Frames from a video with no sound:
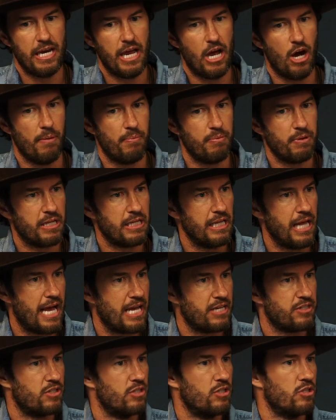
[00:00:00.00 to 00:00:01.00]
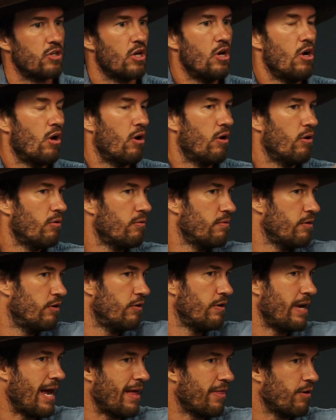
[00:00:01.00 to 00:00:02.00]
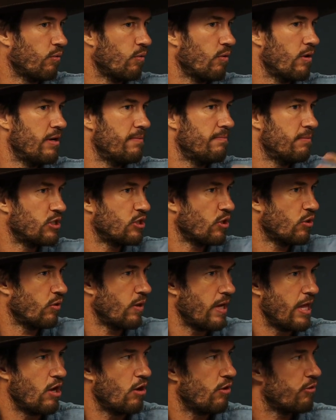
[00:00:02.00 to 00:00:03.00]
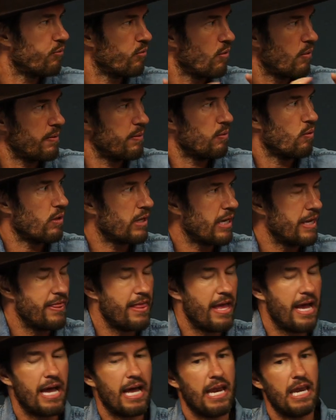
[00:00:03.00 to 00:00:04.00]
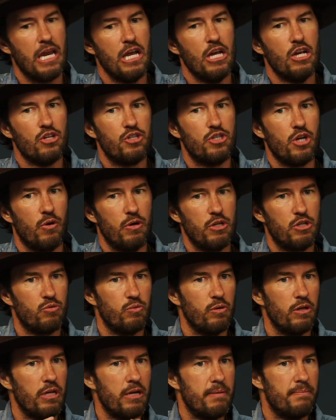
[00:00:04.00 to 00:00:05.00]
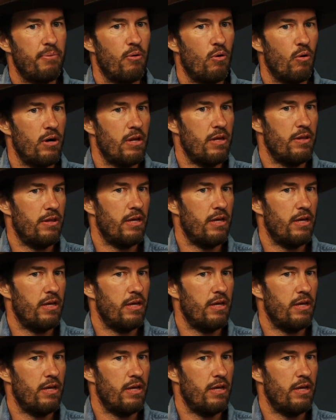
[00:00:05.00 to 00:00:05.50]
to help with glasses, or, you know, now that we're in maternal health, where we work in that. So it's really important